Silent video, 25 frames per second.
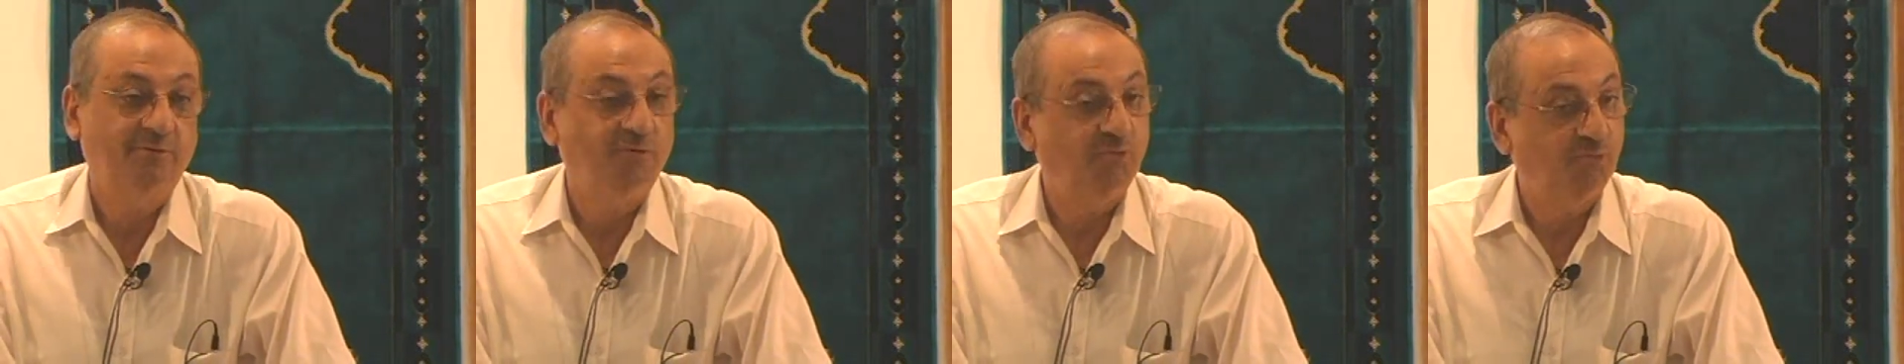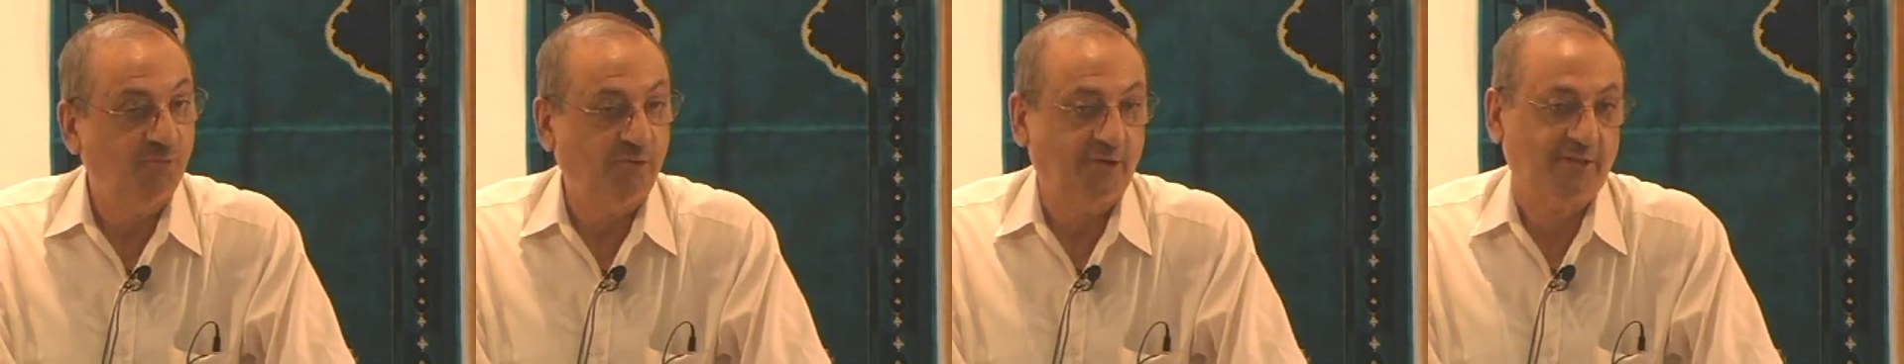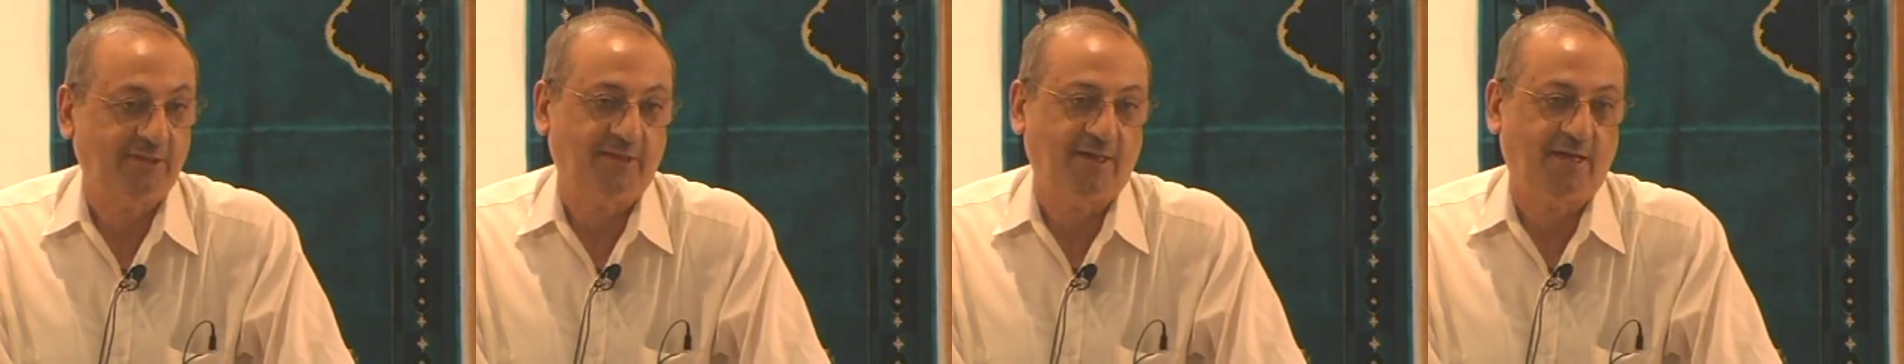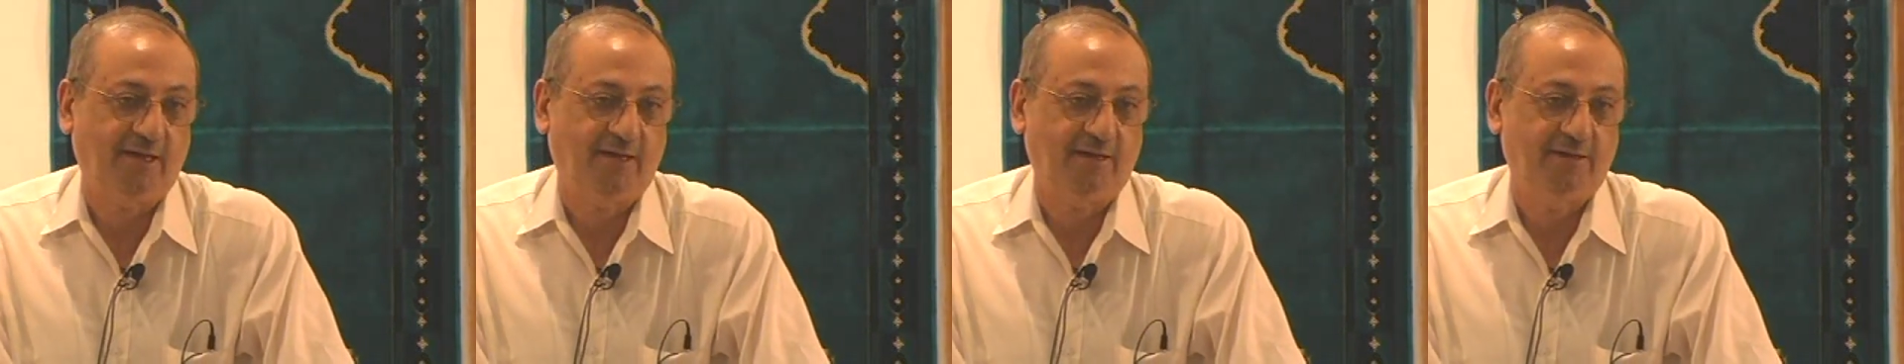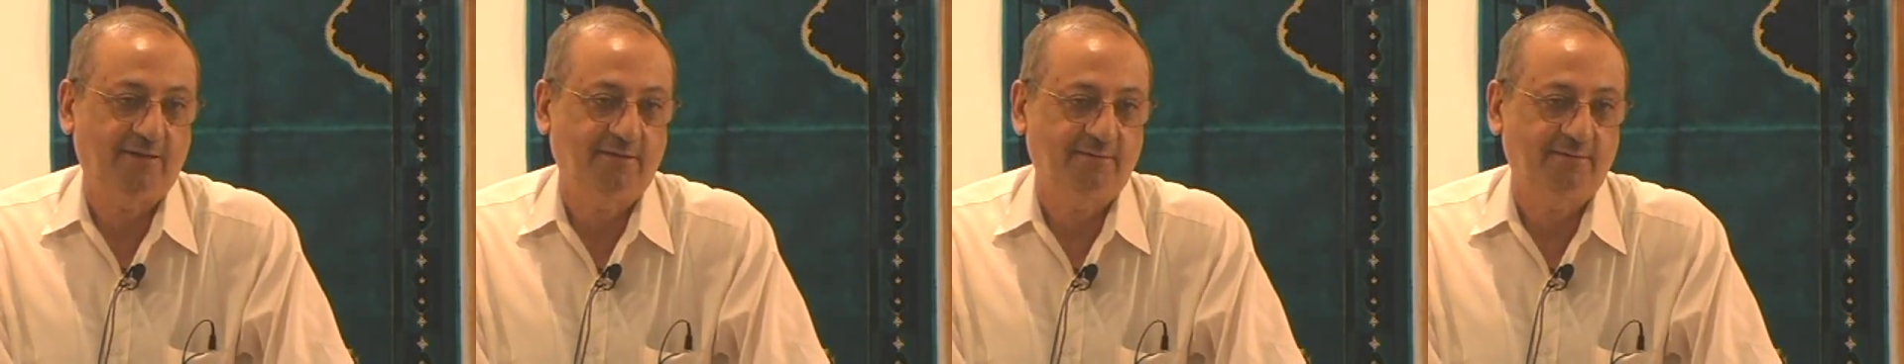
fatah